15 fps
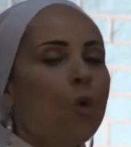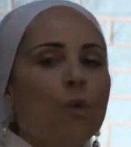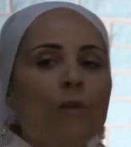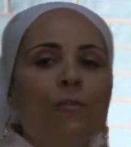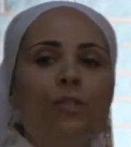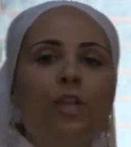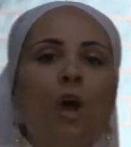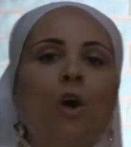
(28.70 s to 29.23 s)

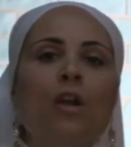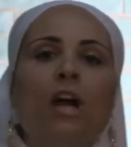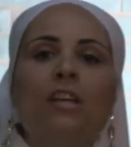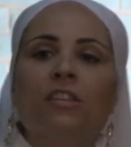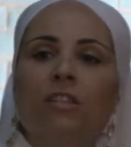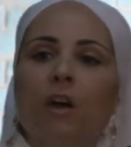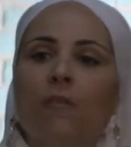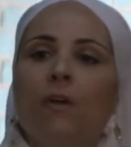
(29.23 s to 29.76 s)
We've shown
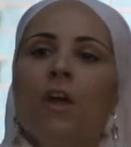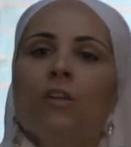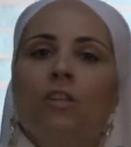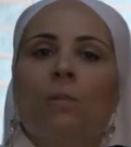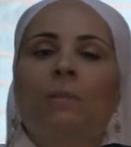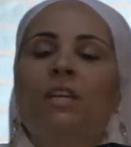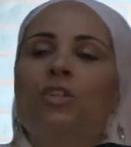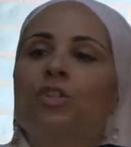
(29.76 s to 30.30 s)
ourselves
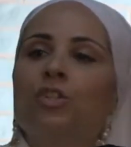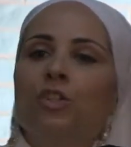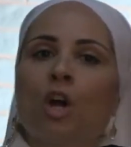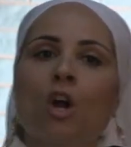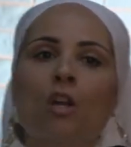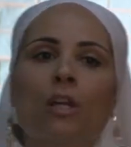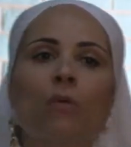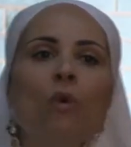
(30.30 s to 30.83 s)
to be
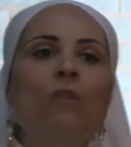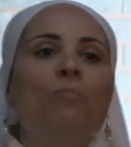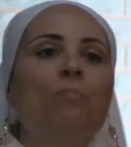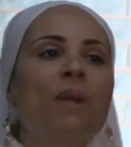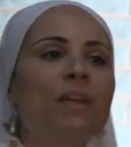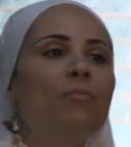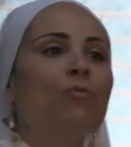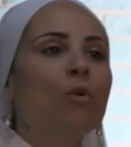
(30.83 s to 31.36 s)
sterling. We've
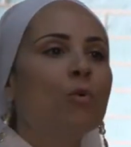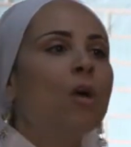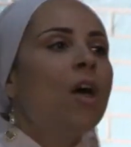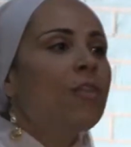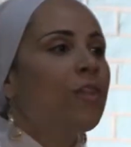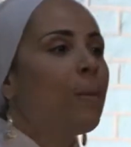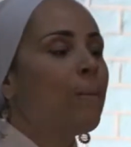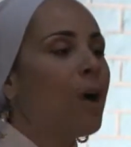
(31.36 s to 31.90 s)
been through
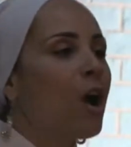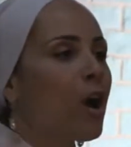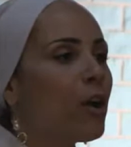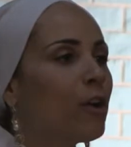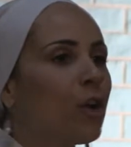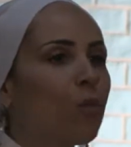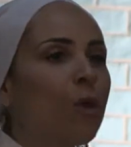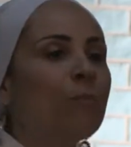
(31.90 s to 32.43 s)
the
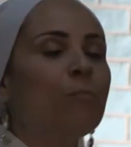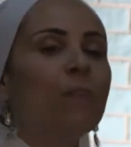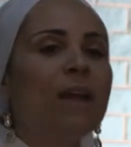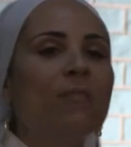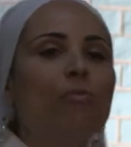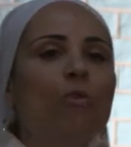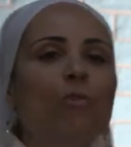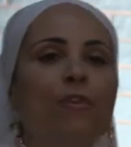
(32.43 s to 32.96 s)
burner. We've
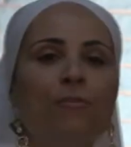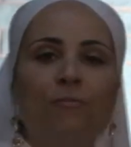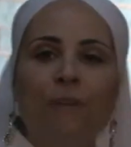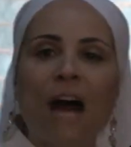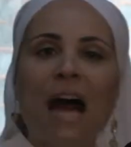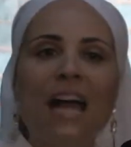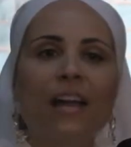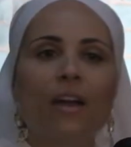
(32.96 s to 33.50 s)
been through the
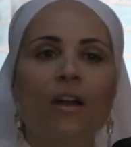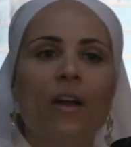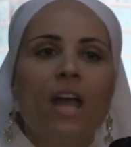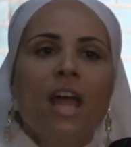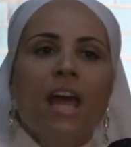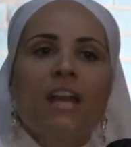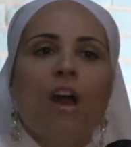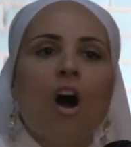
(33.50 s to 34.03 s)
fire.
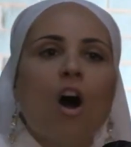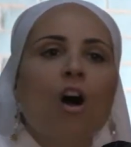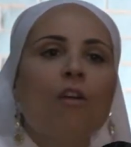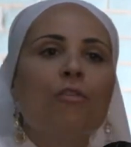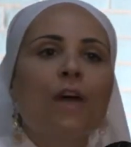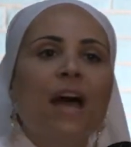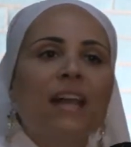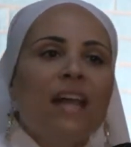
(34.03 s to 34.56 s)
And
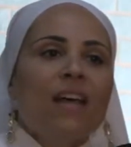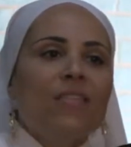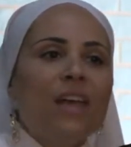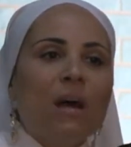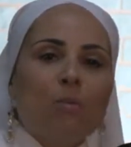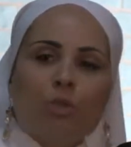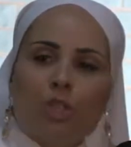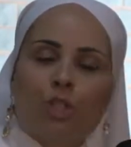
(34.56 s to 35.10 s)
all that
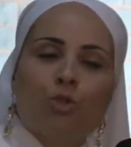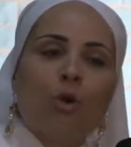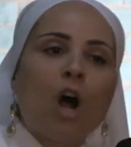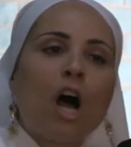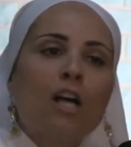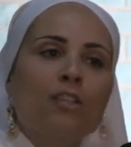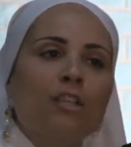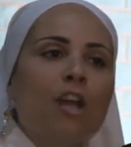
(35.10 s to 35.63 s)
was
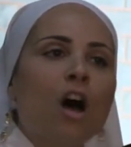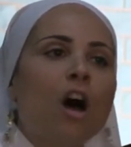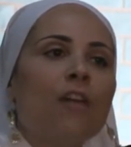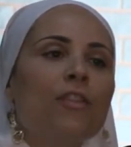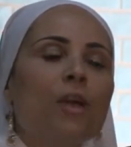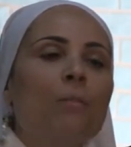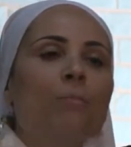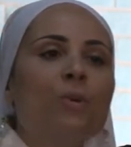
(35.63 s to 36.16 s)
dross and all
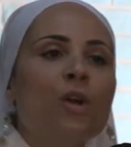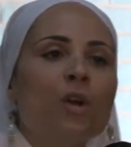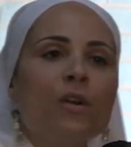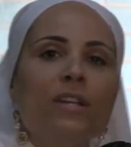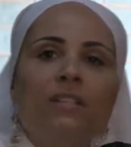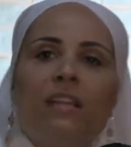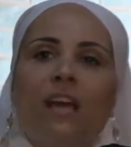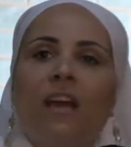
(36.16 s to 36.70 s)
the
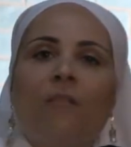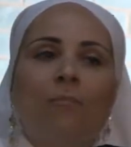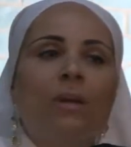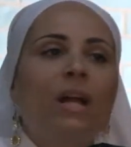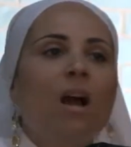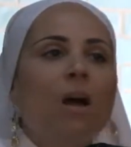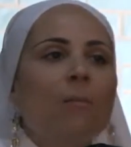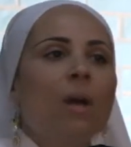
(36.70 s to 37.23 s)
impurities that have
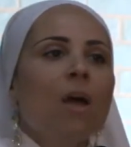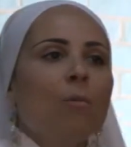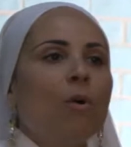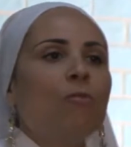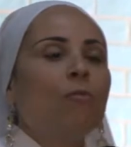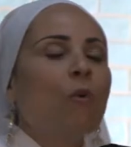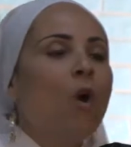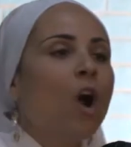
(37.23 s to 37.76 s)
become
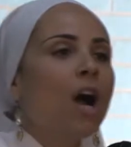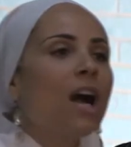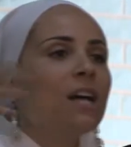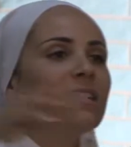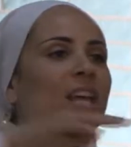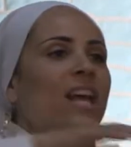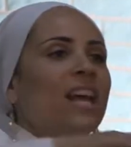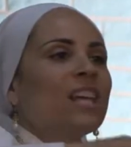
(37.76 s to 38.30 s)
before
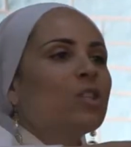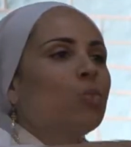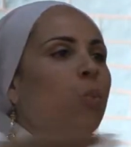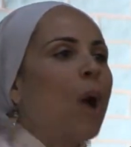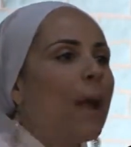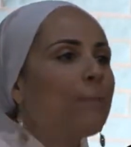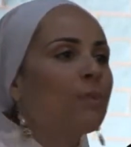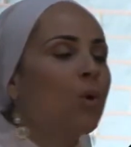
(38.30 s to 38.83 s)
us is
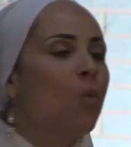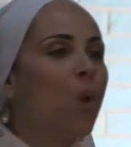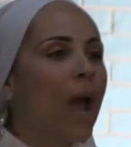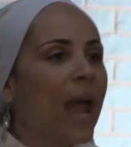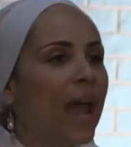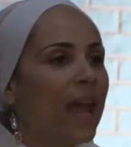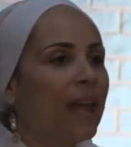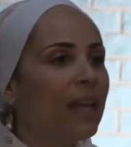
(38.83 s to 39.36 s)
wiped
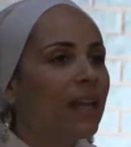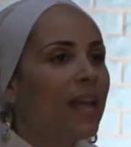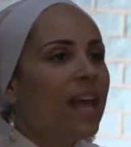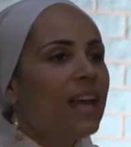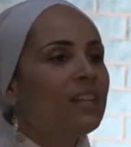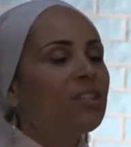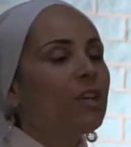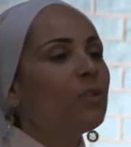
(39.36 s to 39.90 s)
away.
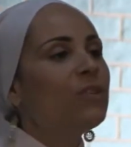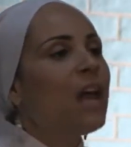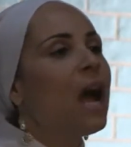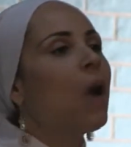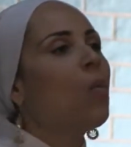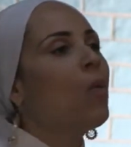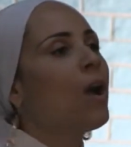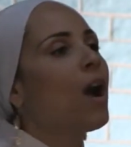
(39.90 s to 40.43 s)
And so
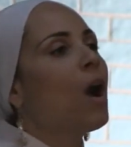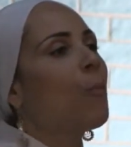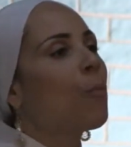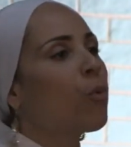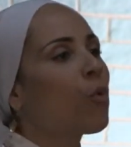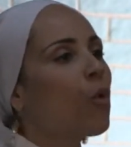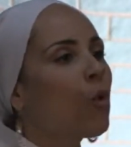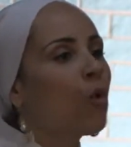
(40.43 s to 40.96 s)
now we're
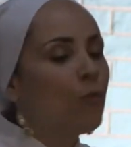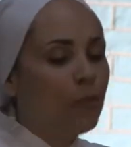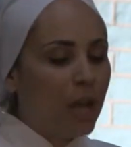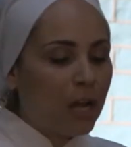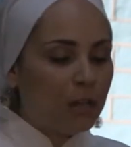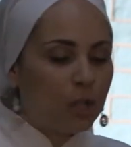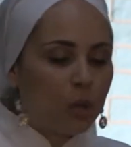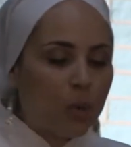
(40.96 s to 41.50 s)

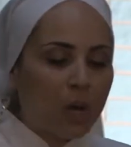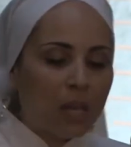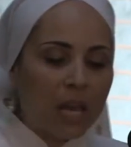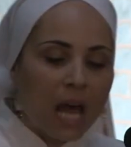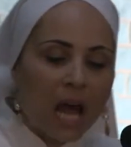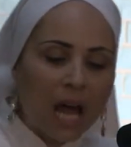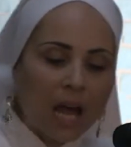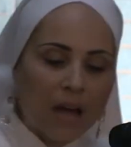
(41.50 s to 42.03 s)
approved unto
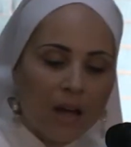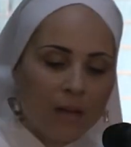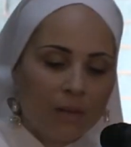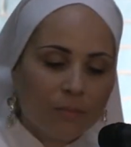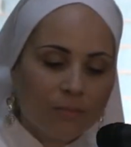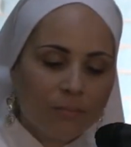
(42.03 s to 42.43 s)
Allah.